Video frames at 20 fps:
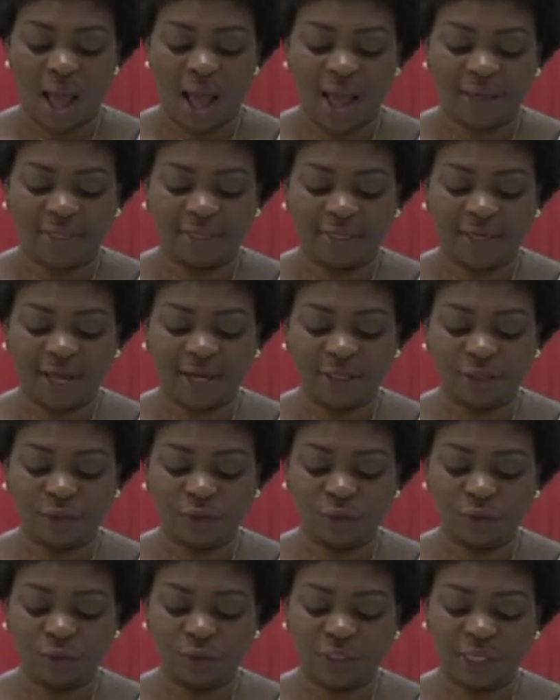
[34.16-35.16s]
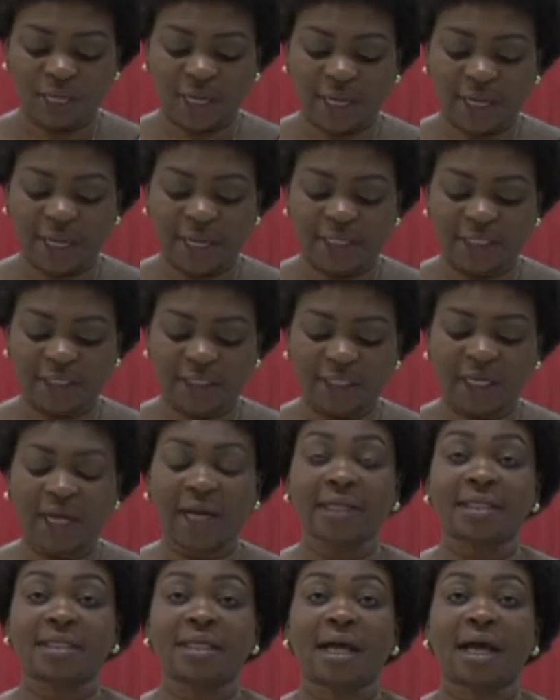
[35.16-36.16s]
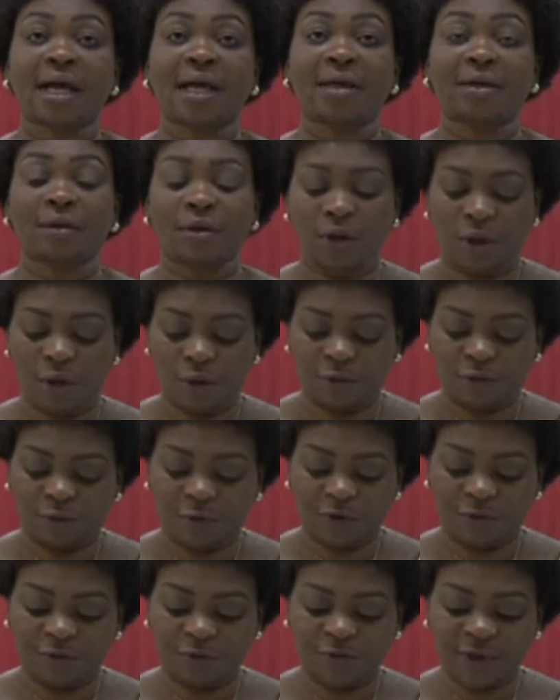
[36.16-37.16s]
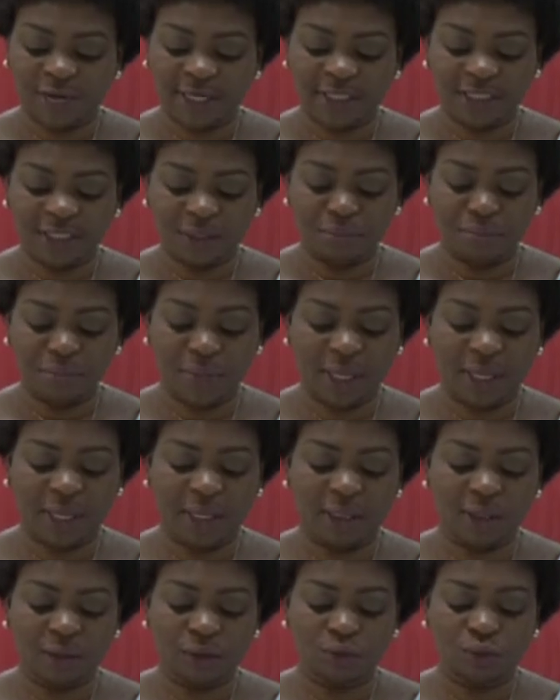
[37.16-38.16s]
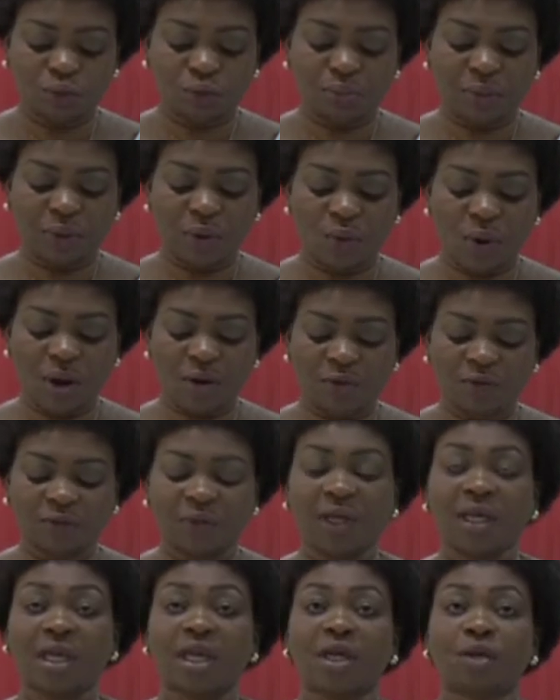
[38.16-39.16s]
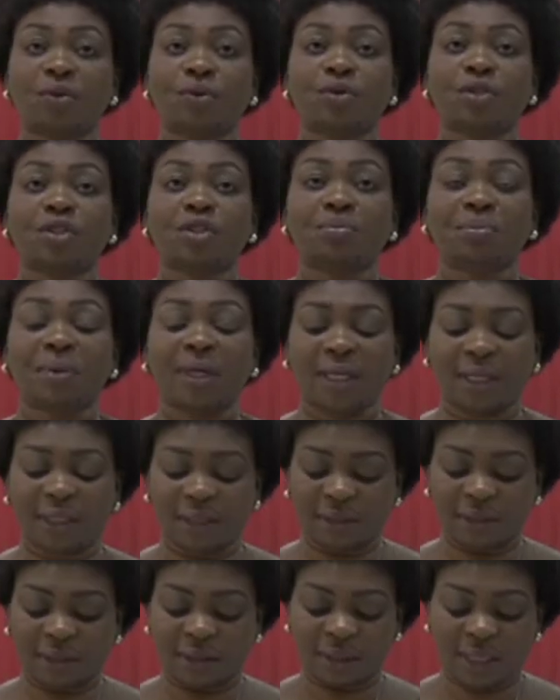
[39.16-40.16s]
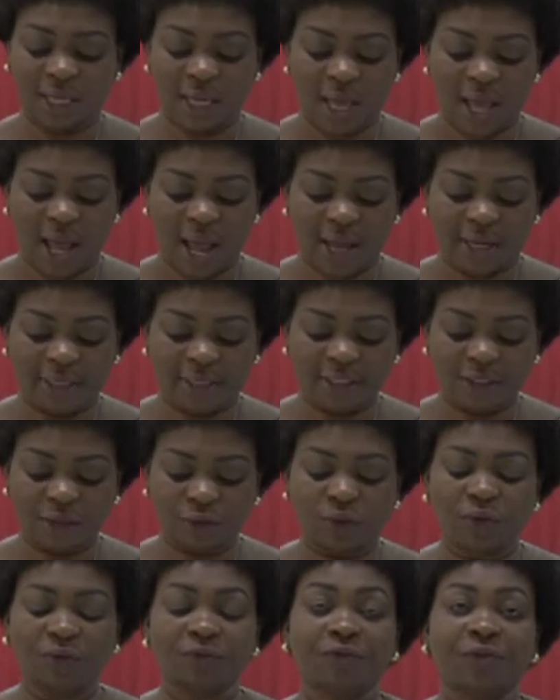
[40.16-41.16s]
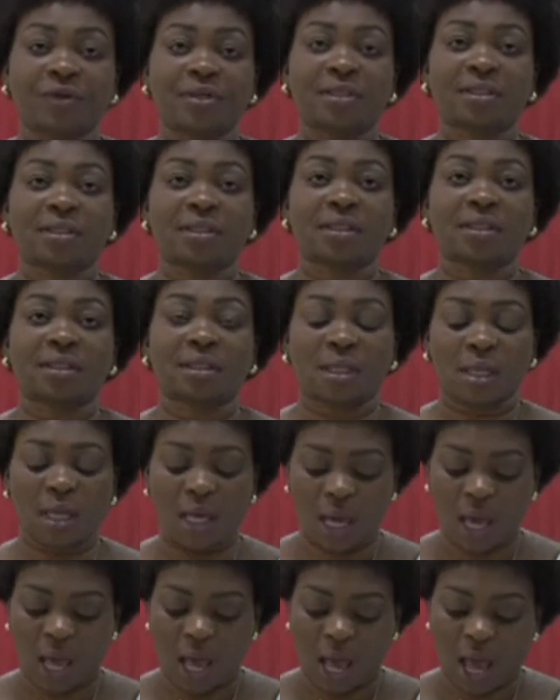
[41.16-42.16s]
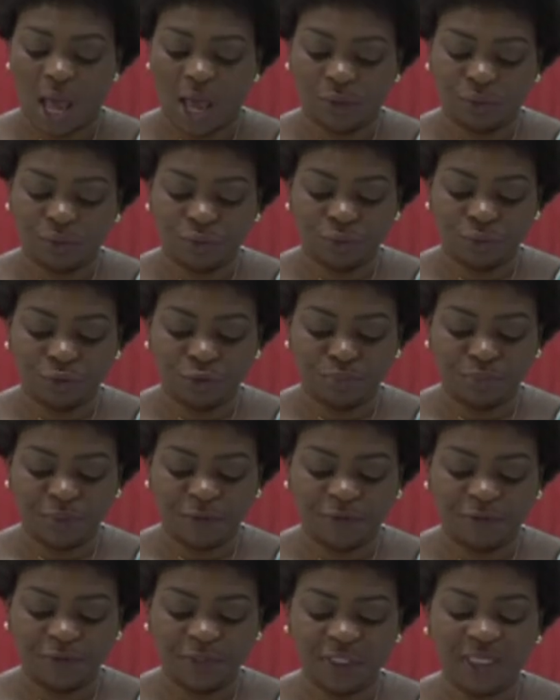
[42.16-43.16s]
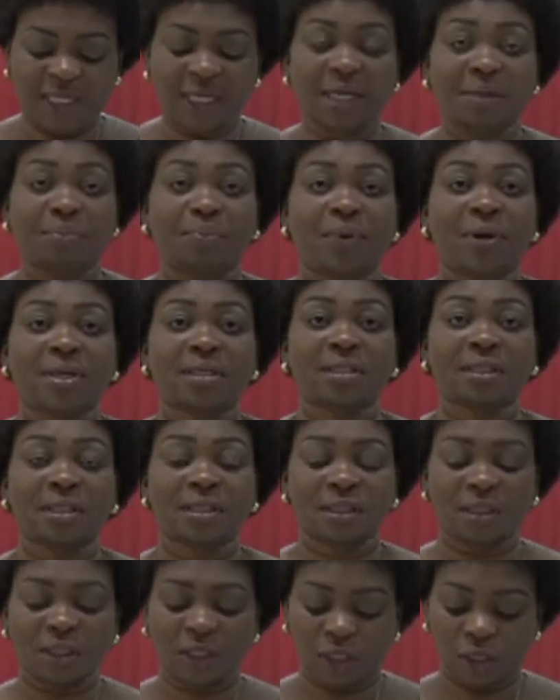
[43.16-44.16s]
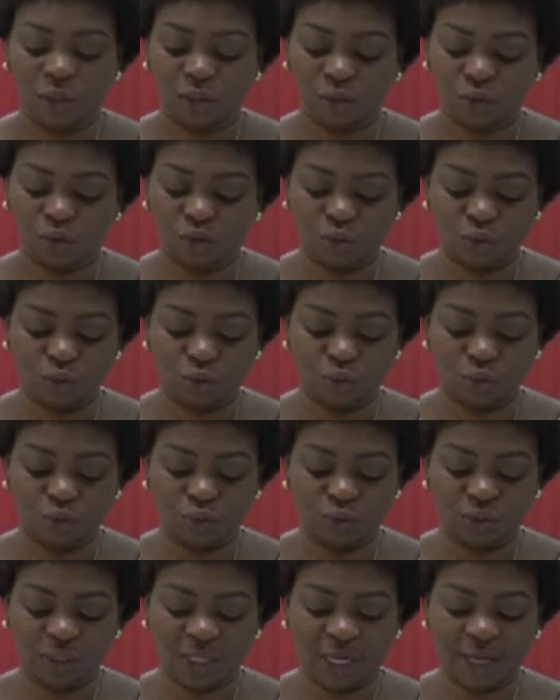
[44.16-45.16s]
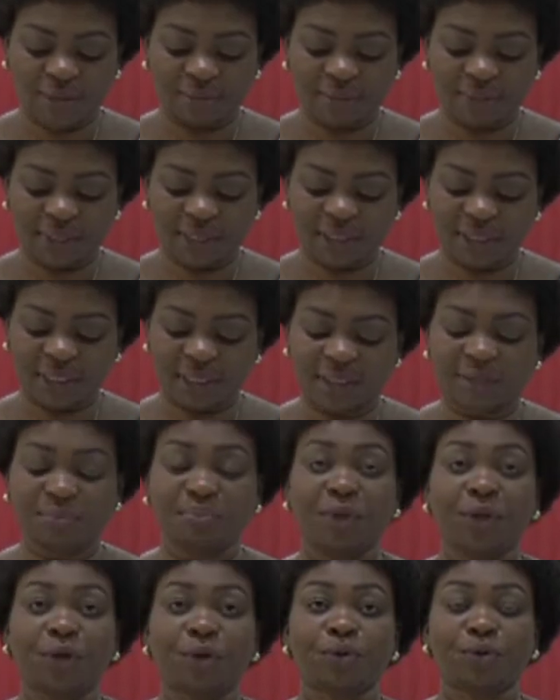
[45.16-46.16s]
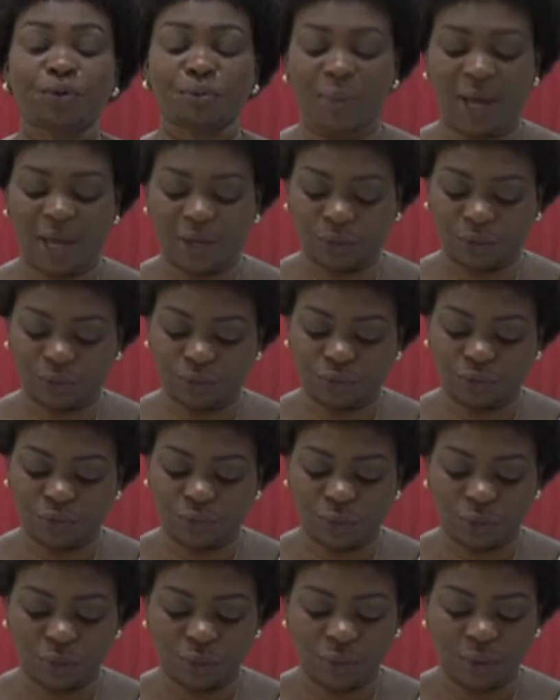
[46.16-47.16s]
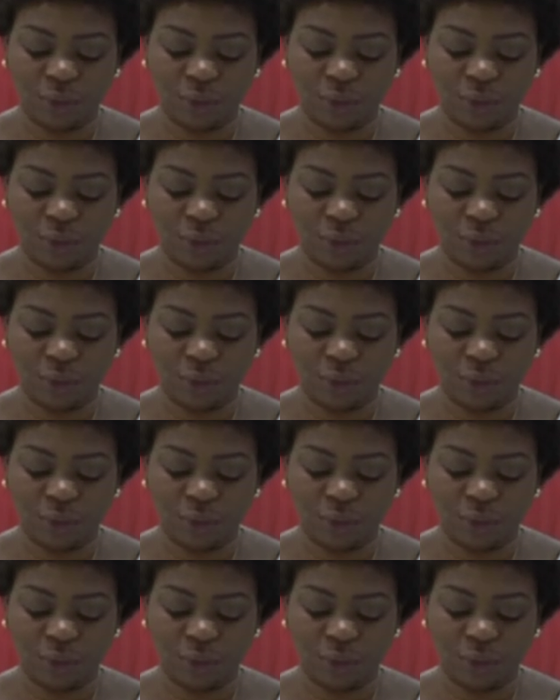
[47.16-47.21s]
I thank Dr. Elisha Attai for inviting me to be one of the keynote speakers at this conference. I could not be physically present due to circumstances beyond my control,